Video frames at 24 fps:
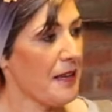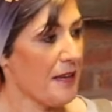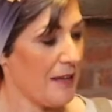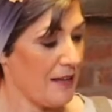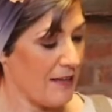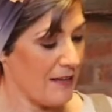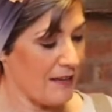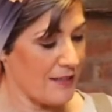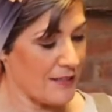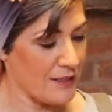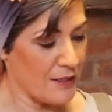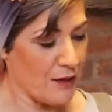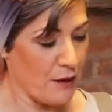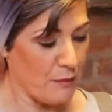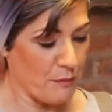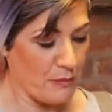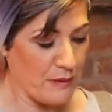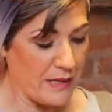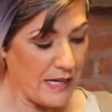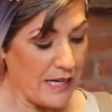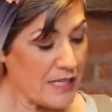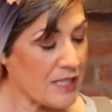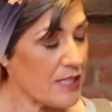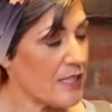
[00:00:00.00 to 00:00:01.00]
It's not
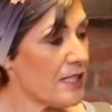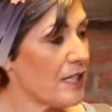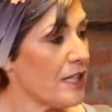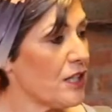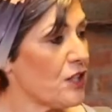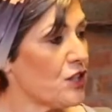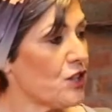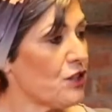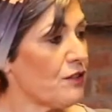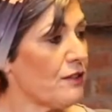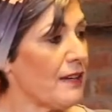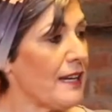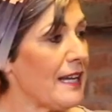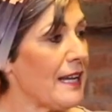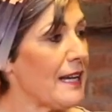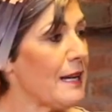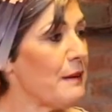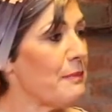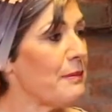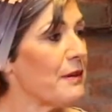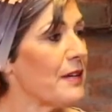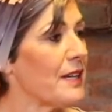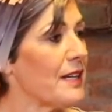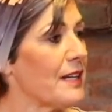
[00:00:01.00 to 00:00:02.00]
brain surgery.
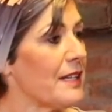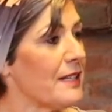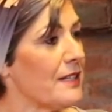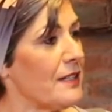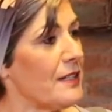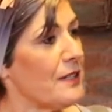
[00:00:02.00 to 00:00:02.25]
Anybody can